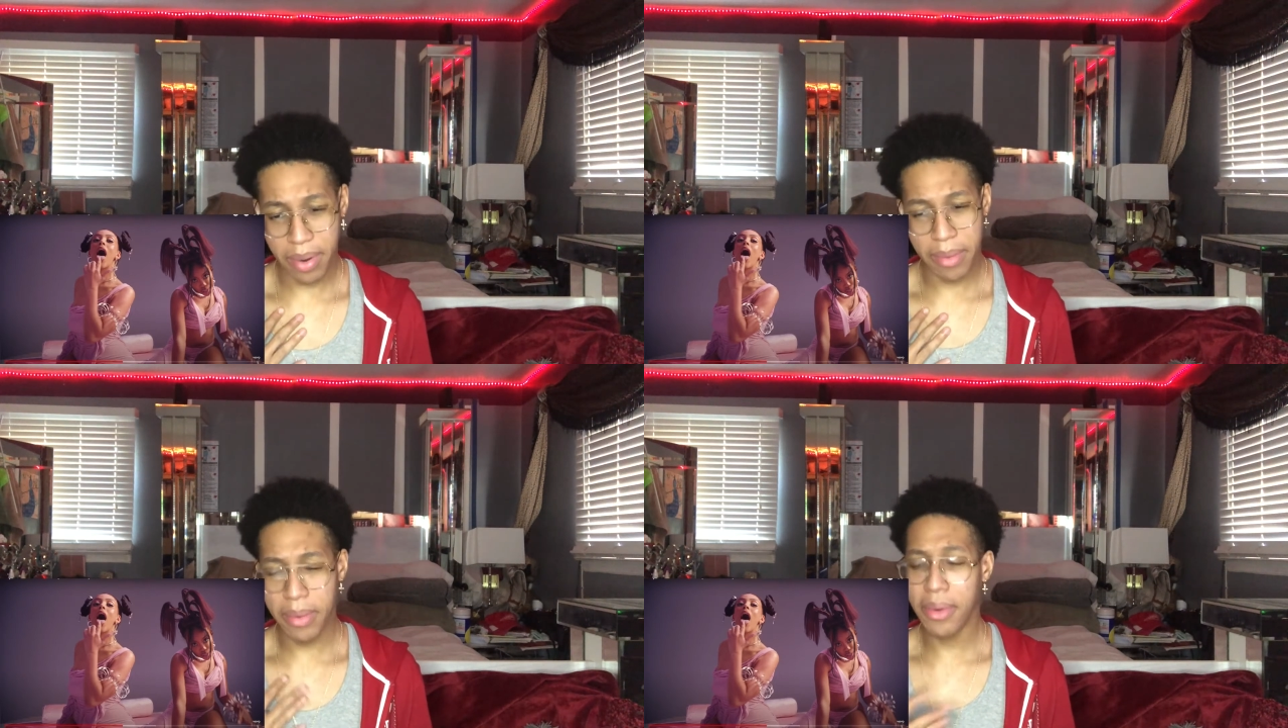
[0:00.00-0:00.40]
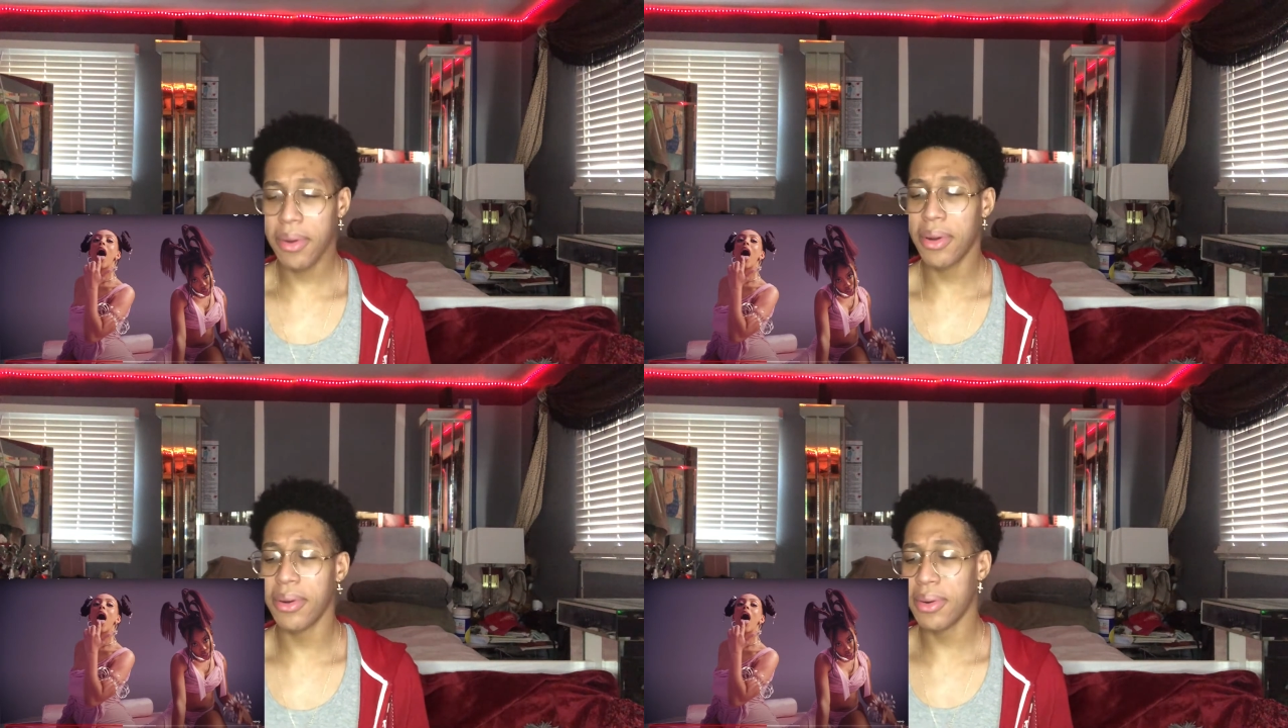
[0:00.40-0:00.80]

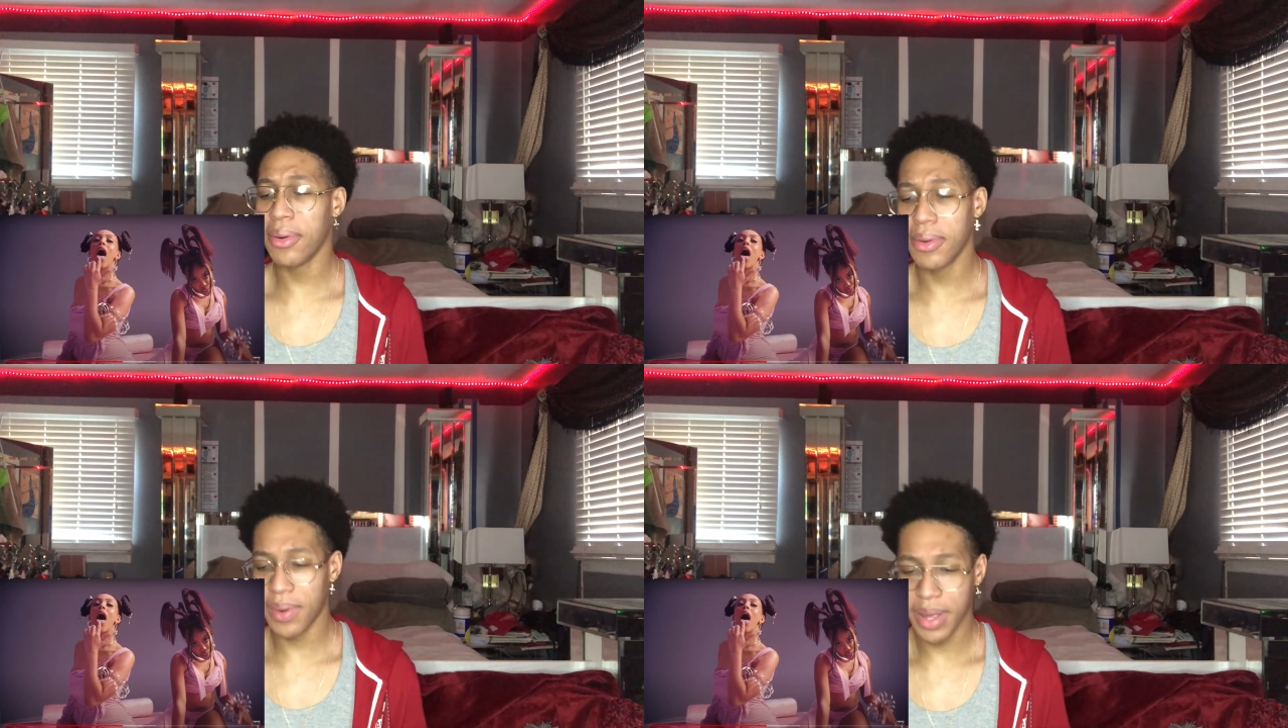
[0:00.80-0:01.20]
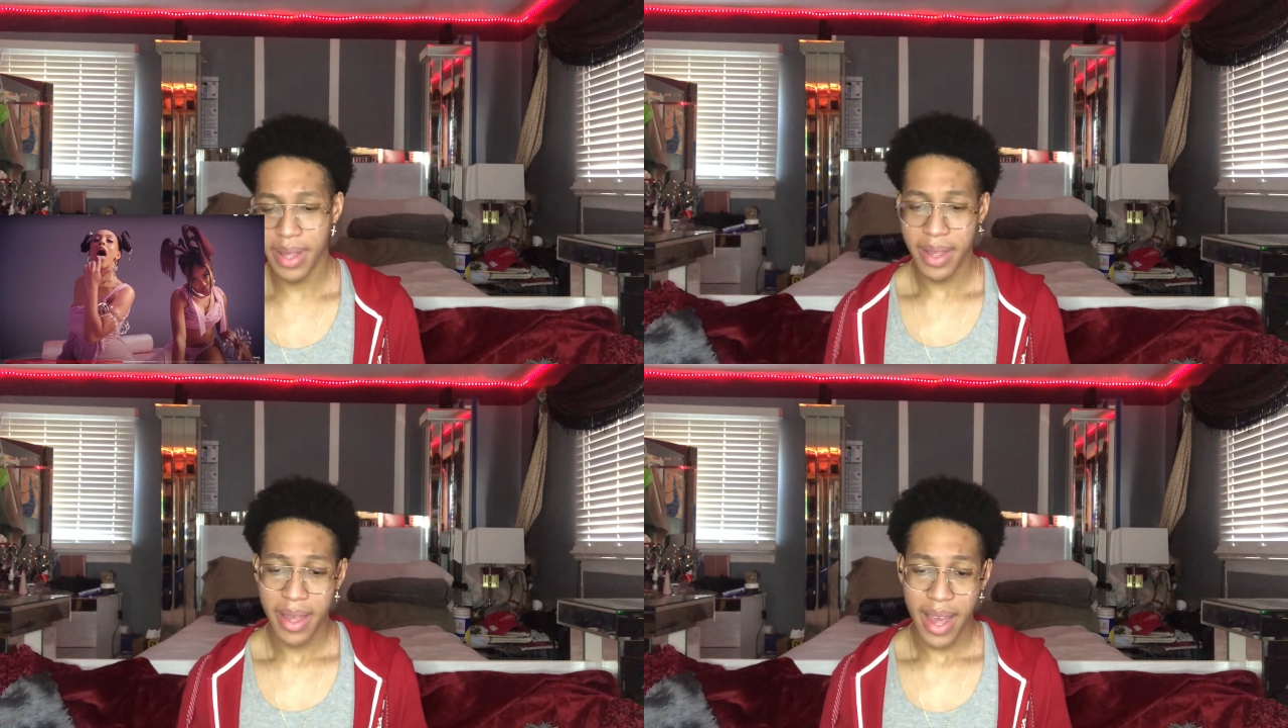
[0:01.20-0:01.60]
ooh,
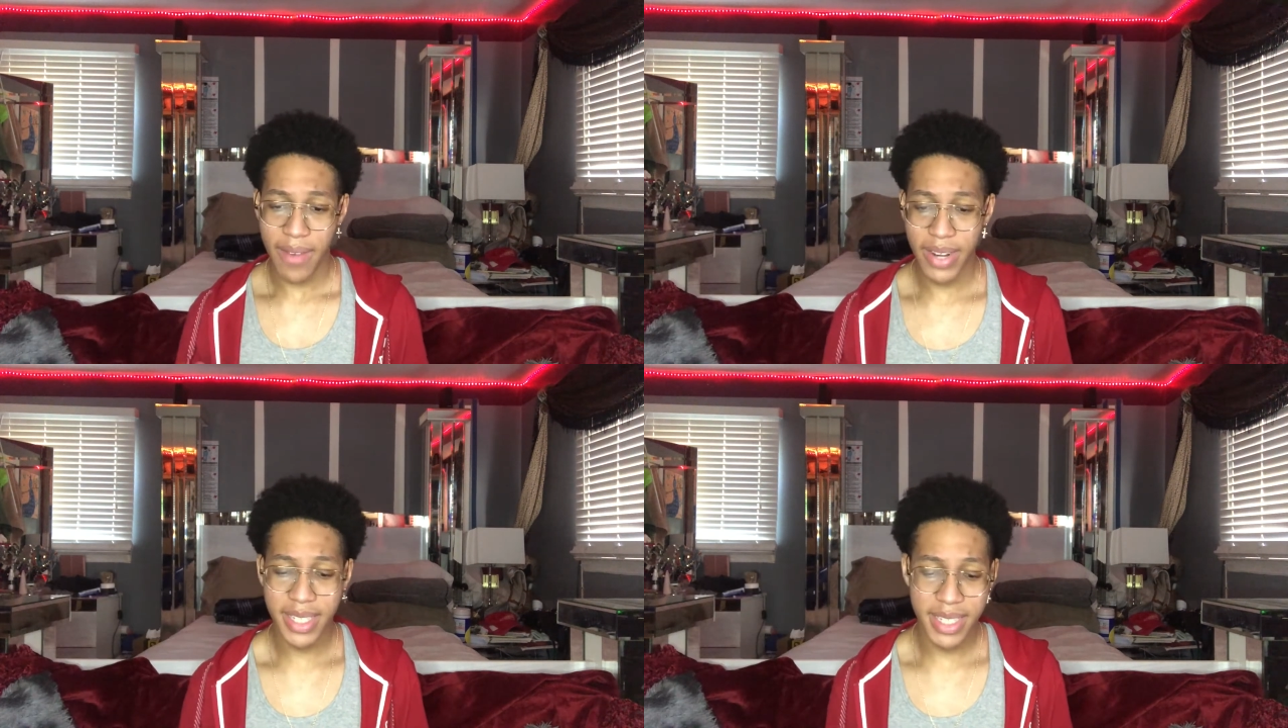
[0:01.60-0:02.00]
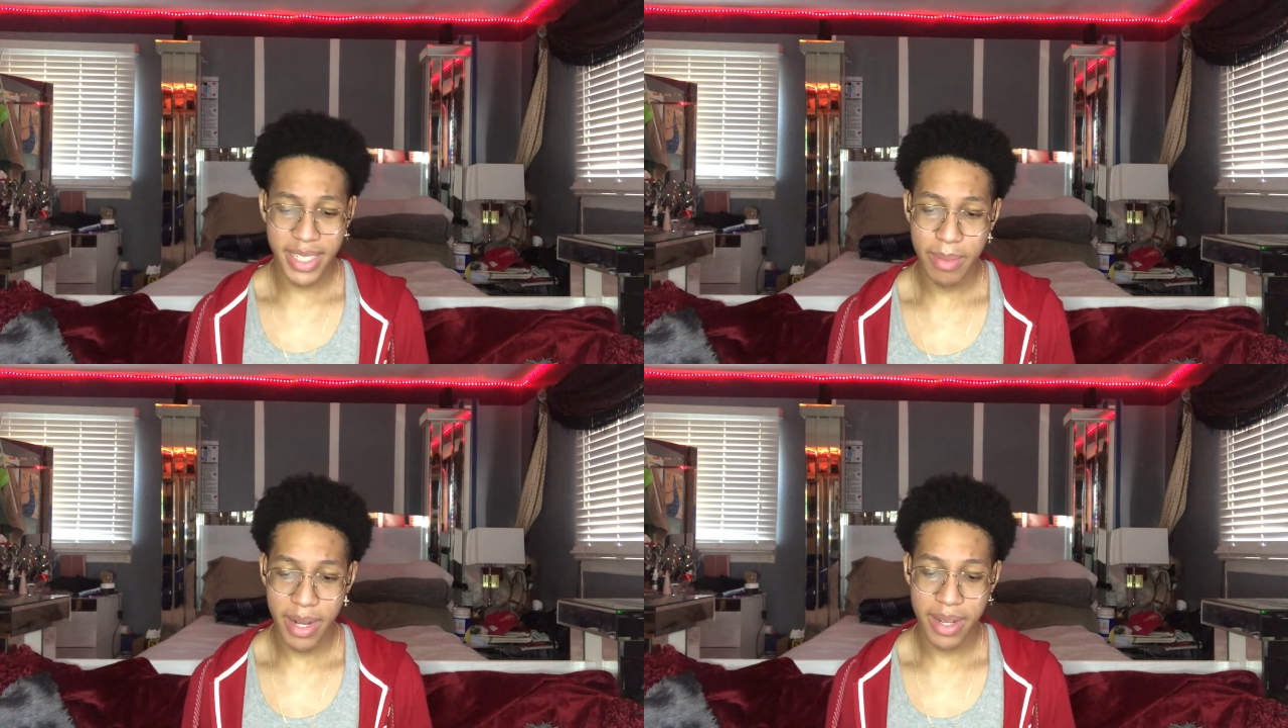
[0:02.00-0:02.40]
I feel like Sis is
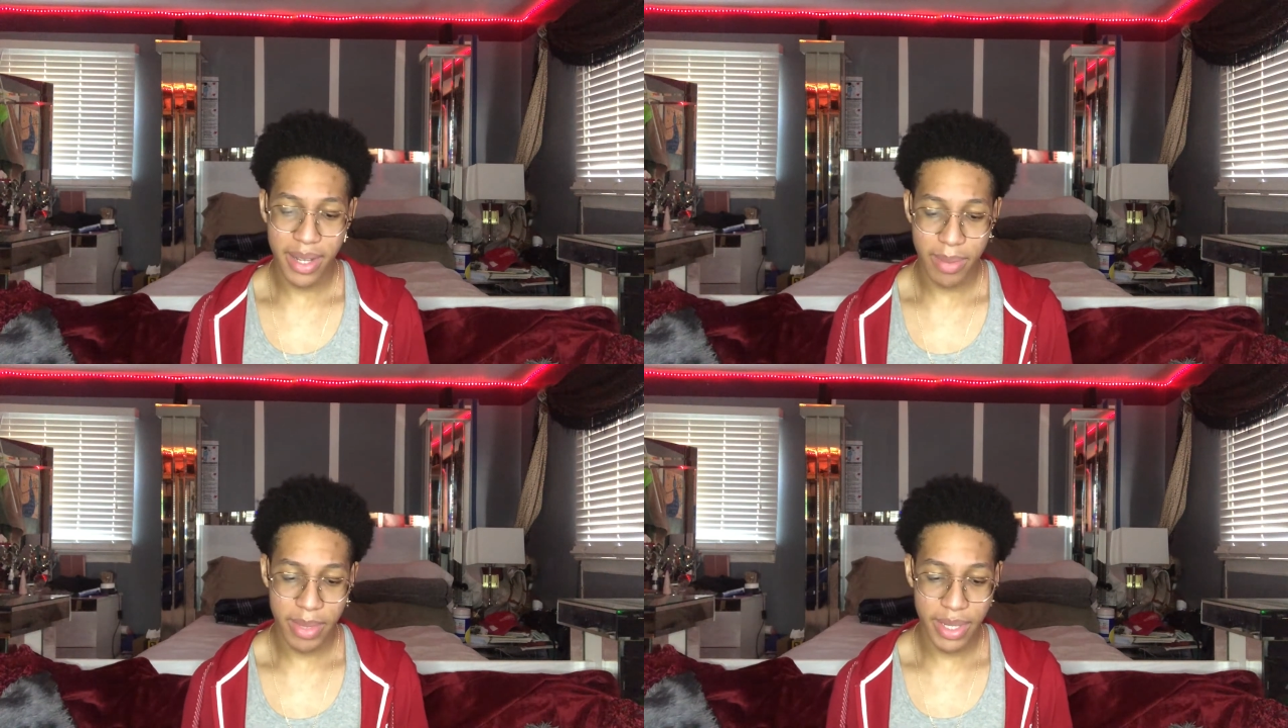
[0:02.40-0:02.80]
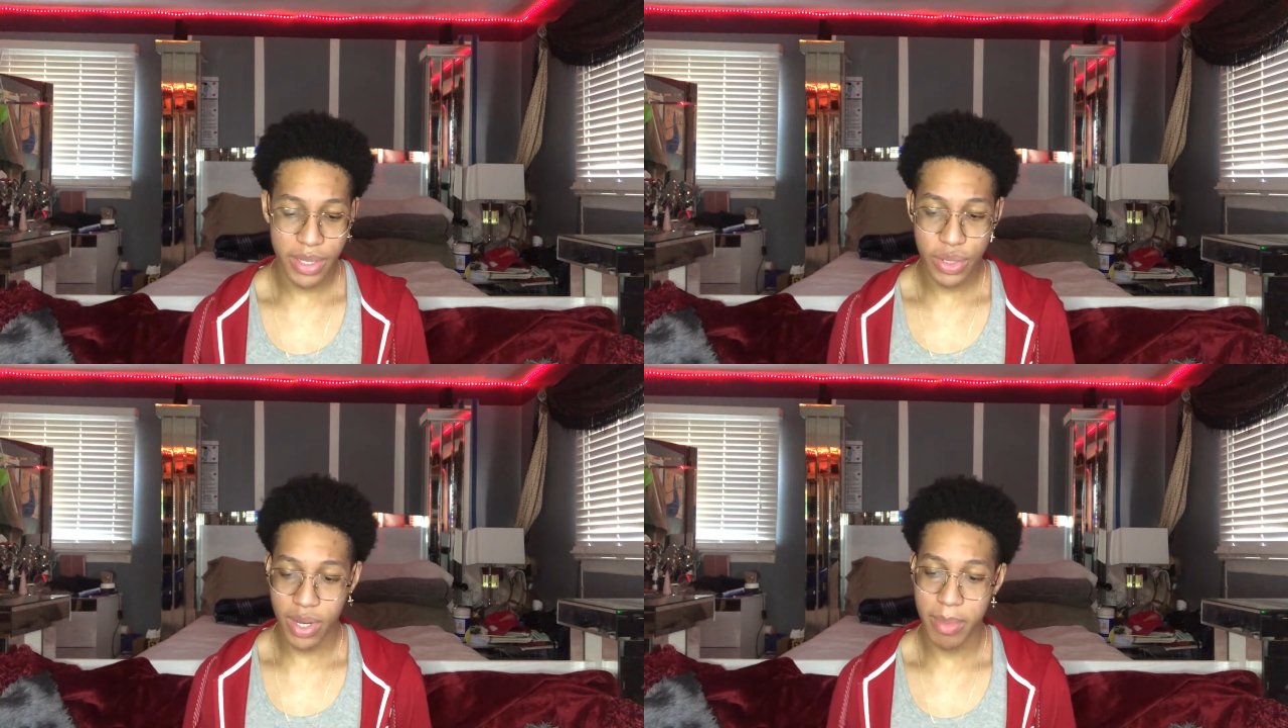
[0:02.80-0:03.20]
about to come in,
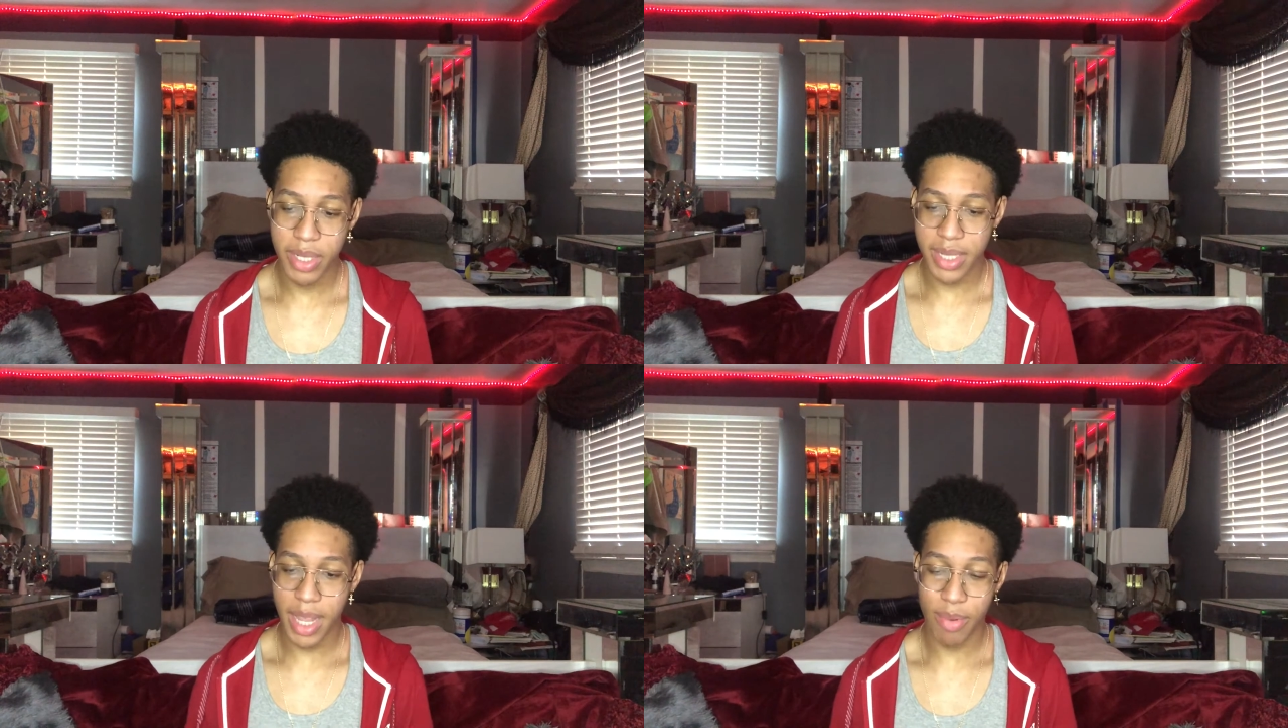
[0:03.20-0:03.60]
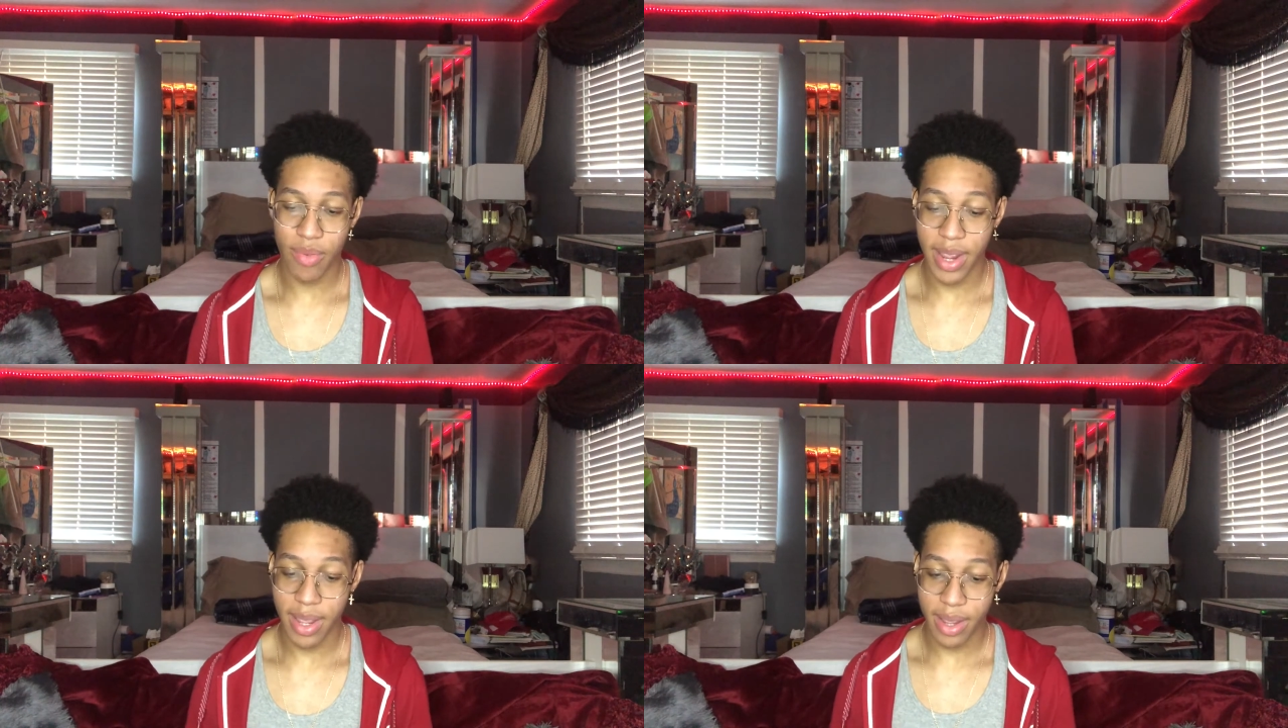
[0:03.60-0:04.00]
so let me just stop it
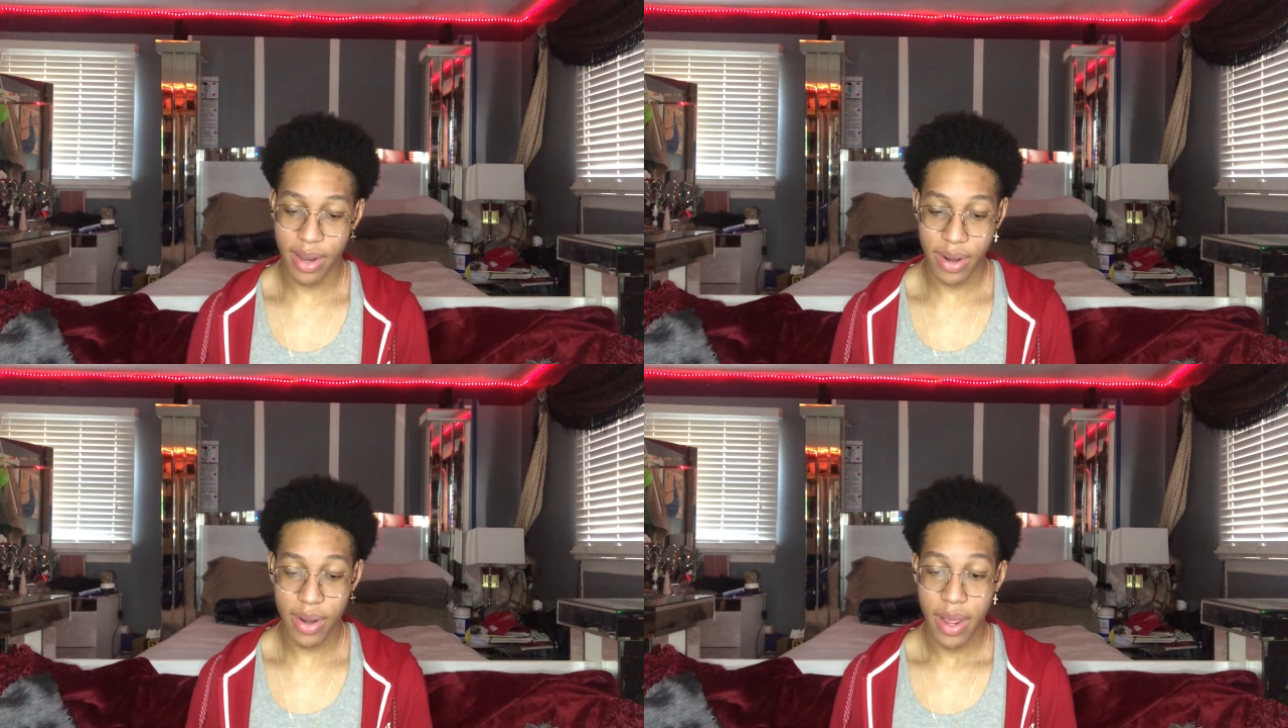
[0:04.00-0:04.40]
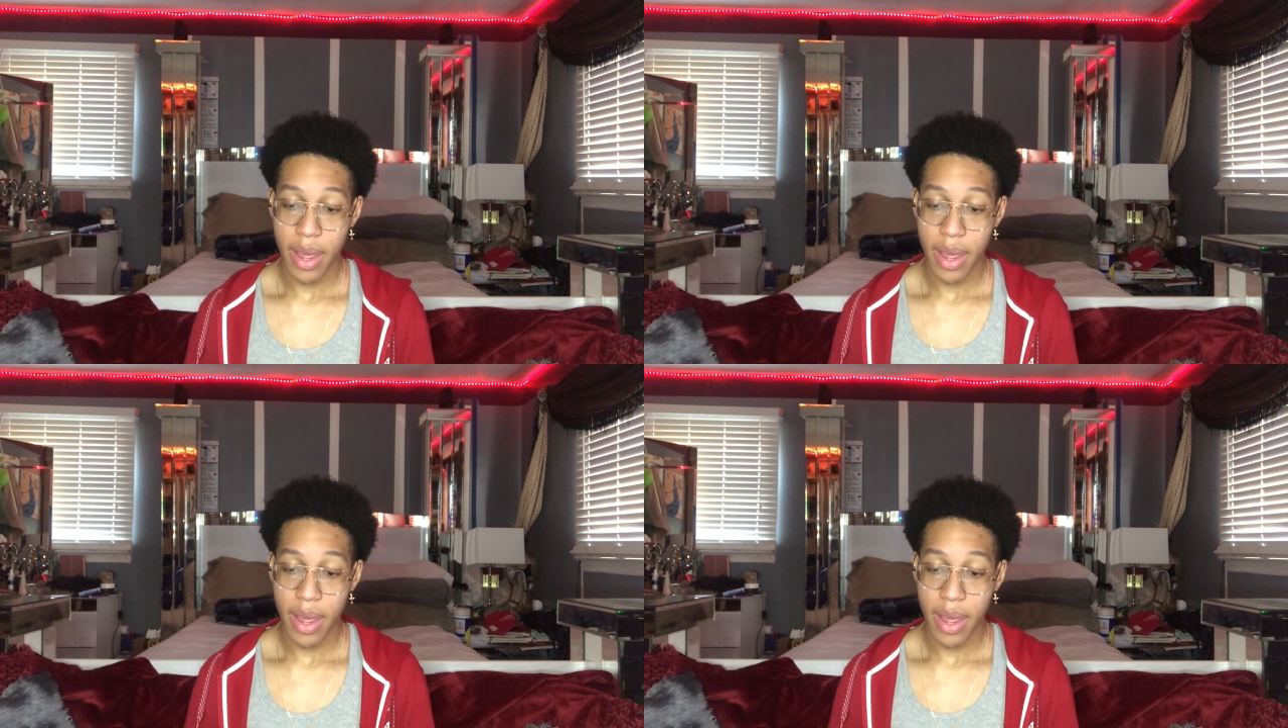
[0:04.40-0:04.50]
right here.